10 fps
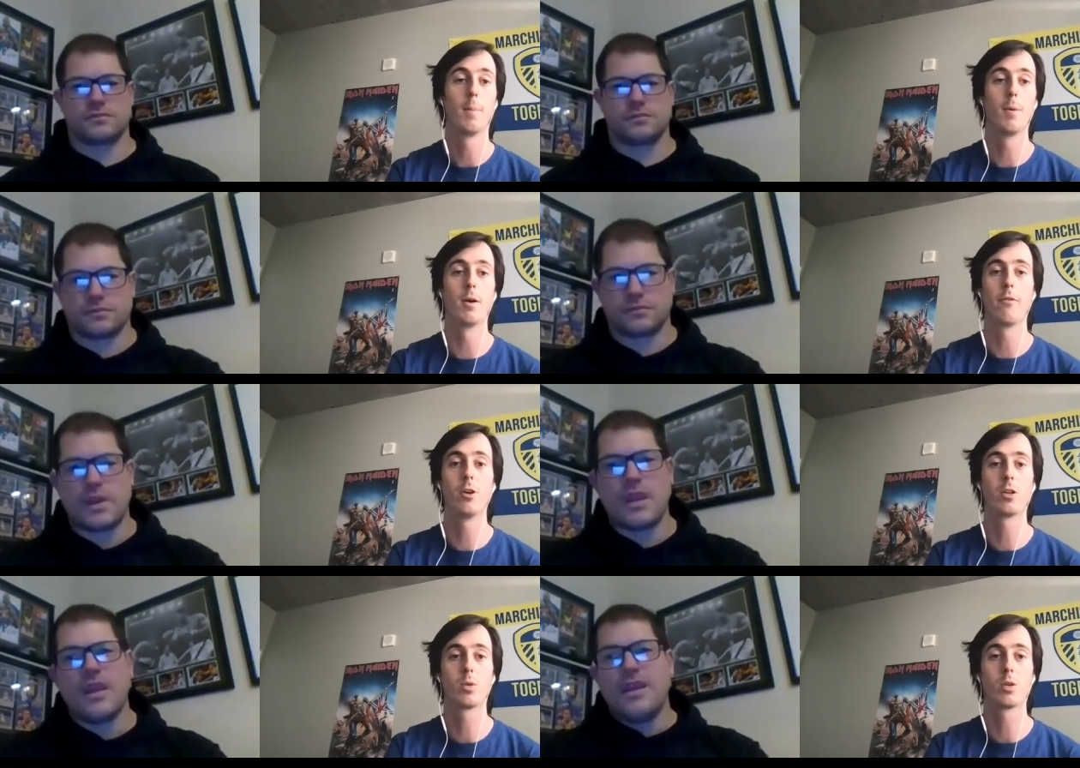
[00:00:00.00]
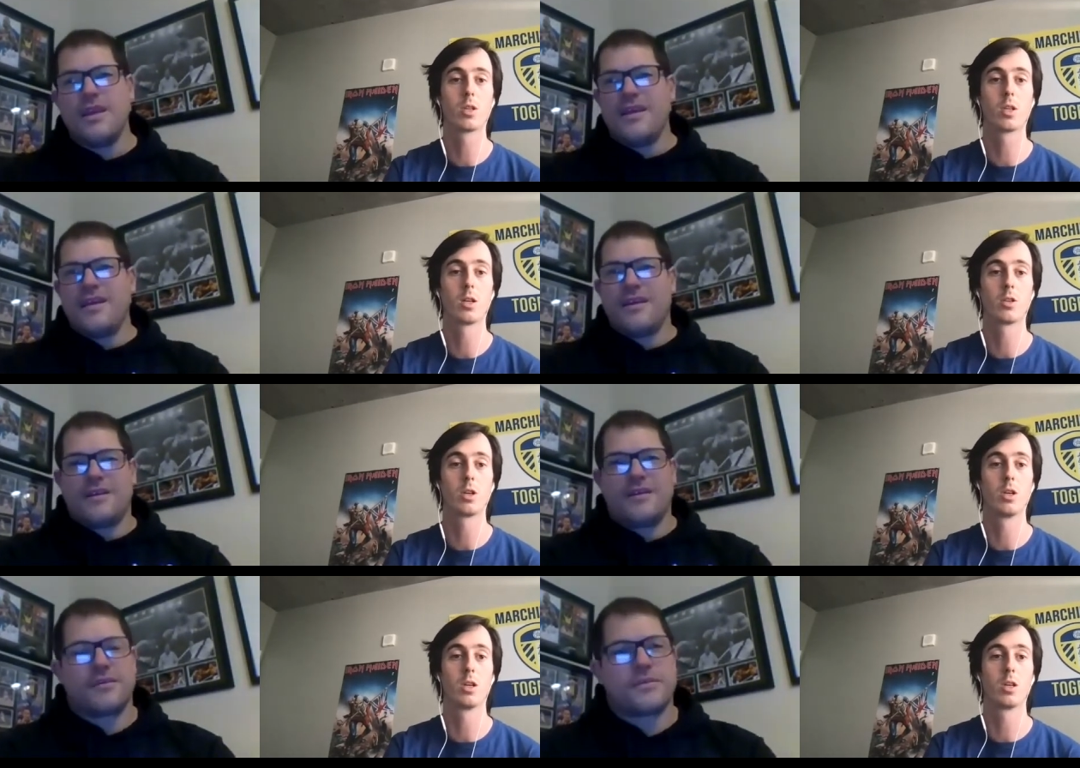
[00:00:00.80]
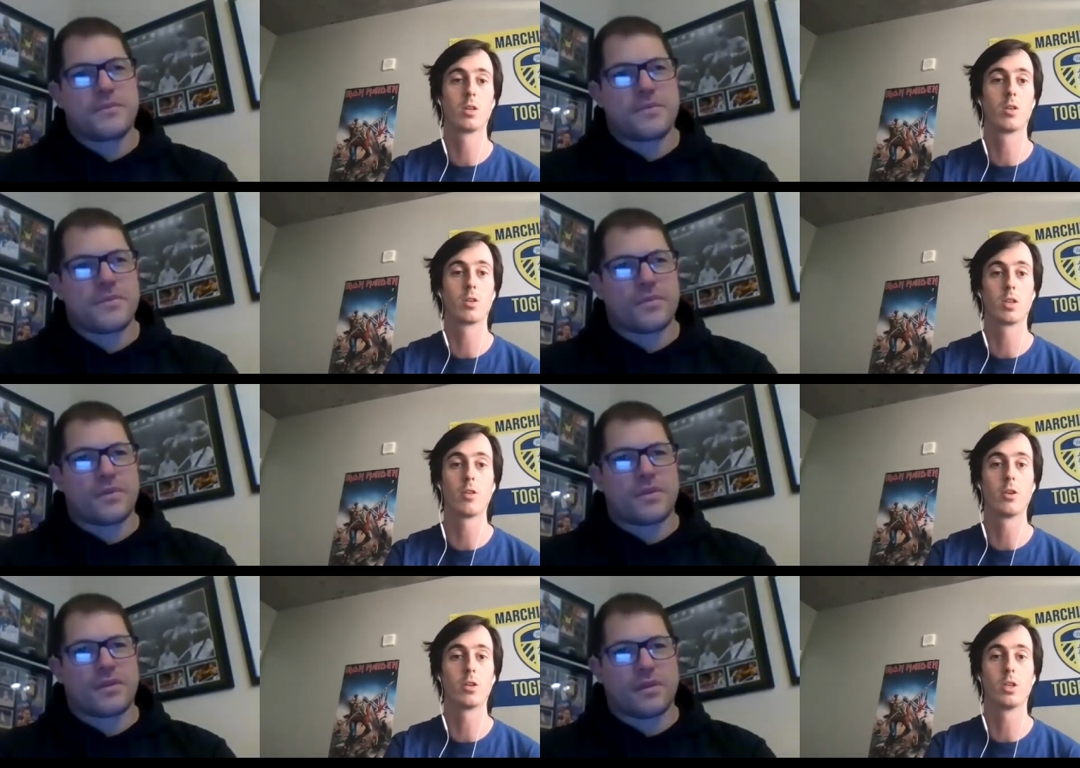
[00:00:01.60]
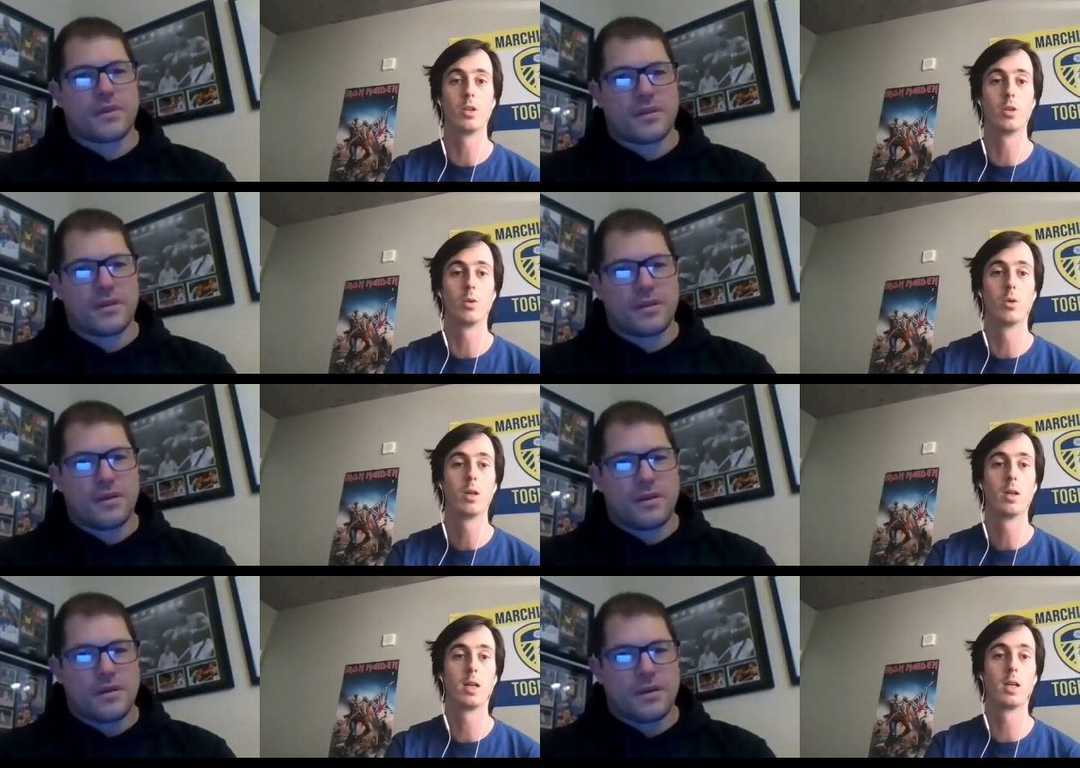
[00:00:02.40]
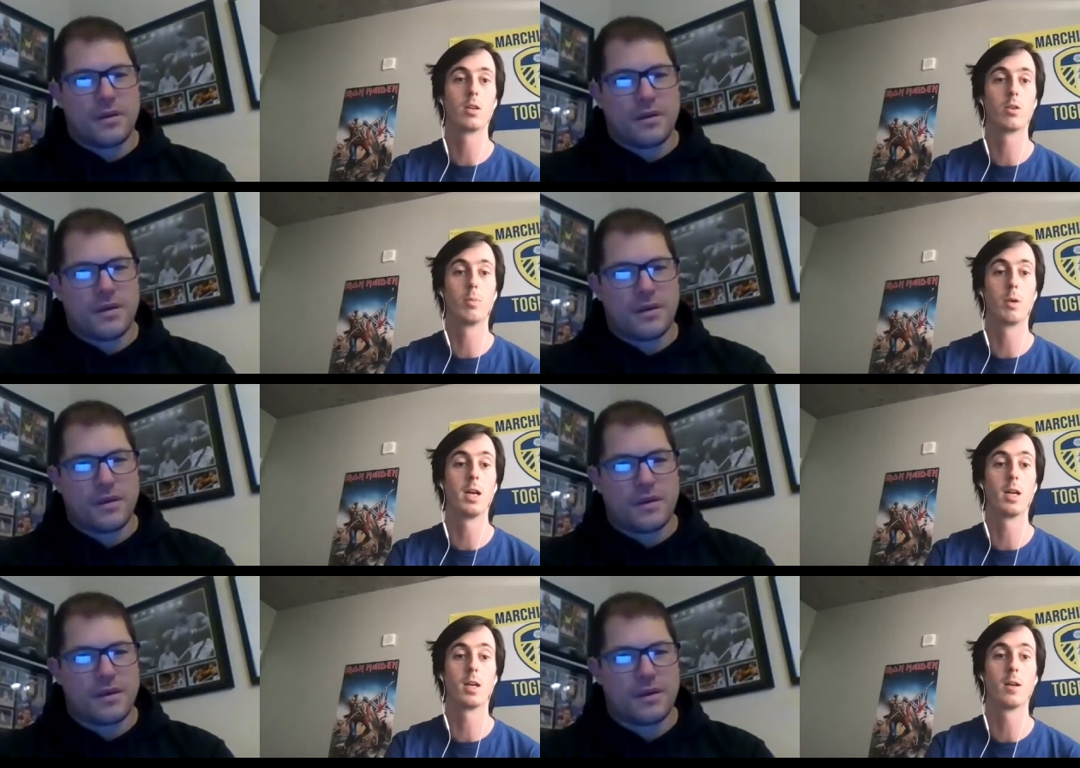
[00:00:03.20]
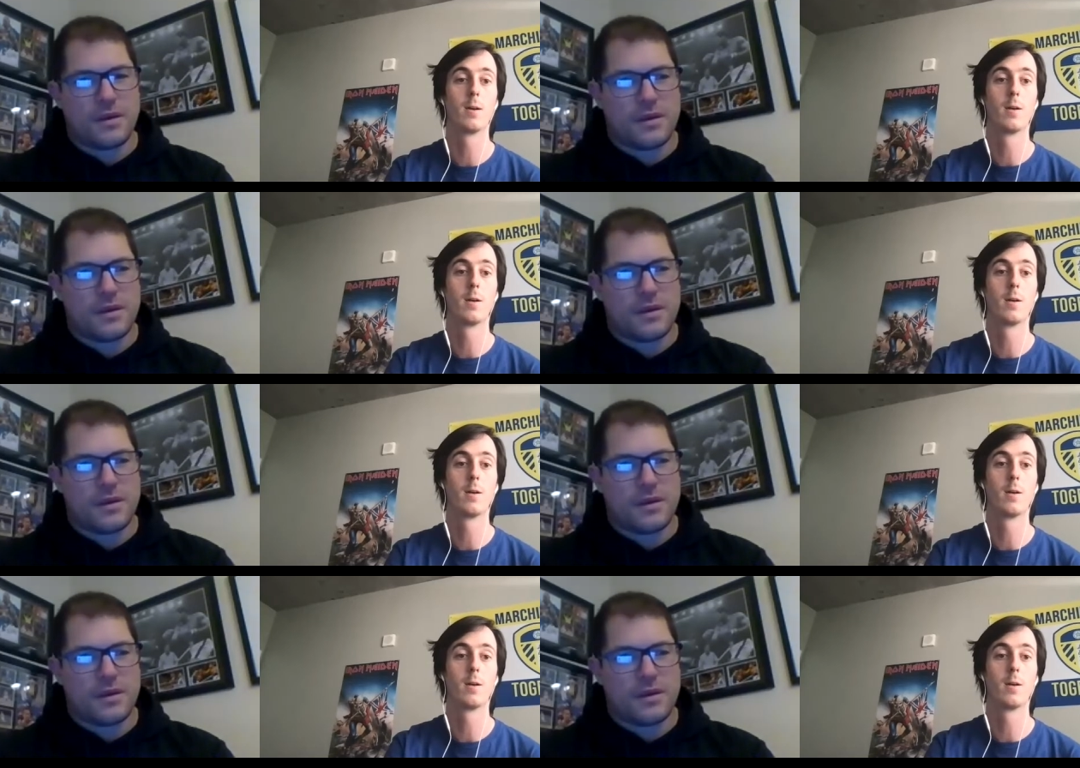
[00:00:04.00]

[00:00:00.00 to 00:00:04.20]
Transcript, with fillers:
Speaker 1: But first, we'll touch on those other two in Group A,